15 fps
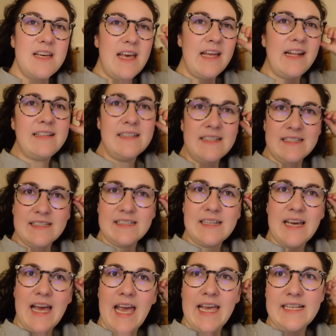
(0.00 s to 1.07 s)
And I didn't.
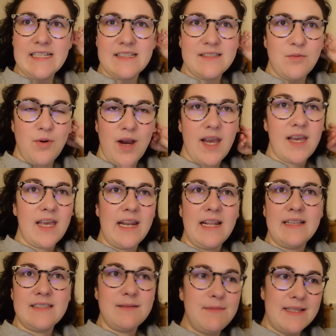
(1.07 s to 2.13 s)
I did some work and I
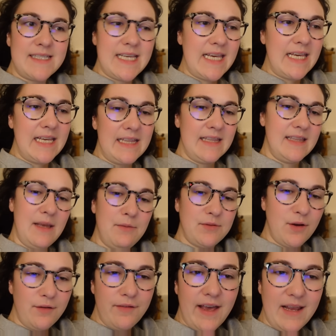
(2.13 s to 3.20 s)
did some knitting and it was
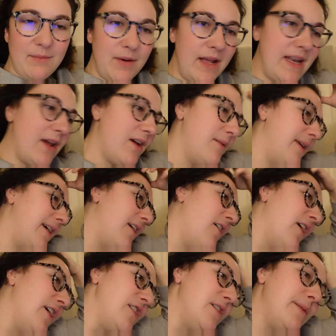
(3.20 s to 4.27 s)
all fine, but now I'm like, oh,
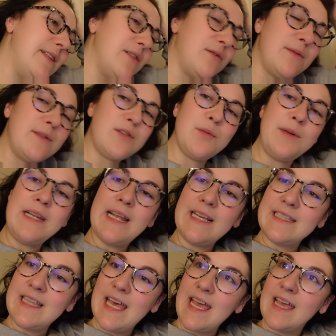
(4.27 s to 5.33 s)
I should have been doing so many
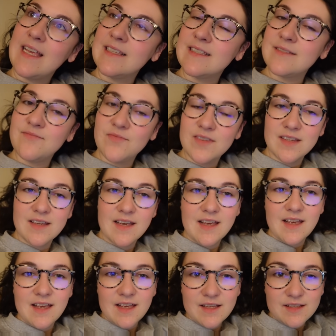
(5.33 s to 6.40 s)
nice things.
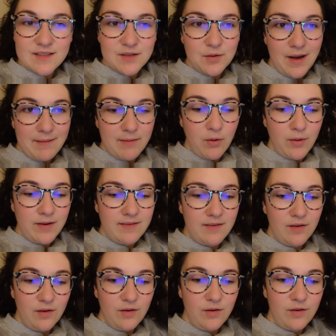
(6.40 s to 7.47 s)
So I'm going
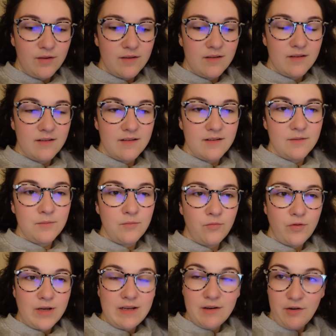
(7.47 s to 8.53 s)
to
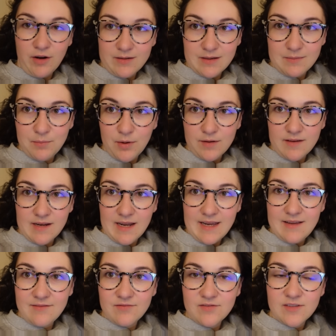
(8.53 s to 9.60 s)
read a Christmas book
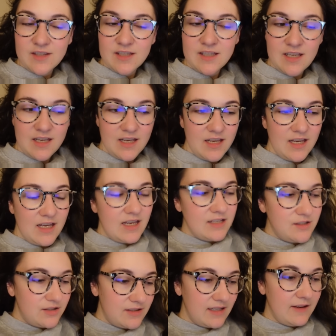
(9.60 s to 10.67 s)
tonight.
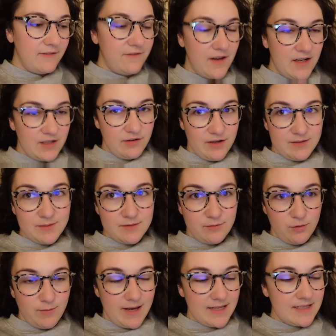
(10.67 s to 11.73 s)
Just like a fun Christmas
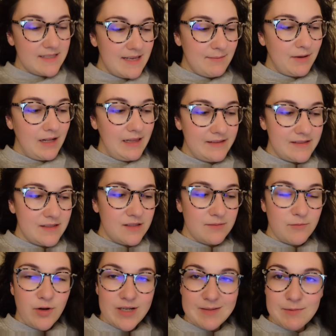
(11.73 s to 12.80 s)
romance. I'm going to listen to
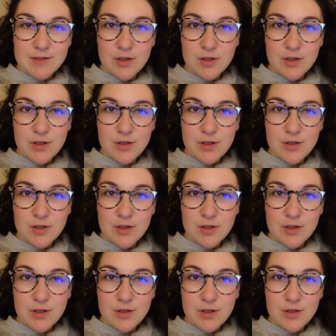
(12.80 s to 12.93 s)
some Christmas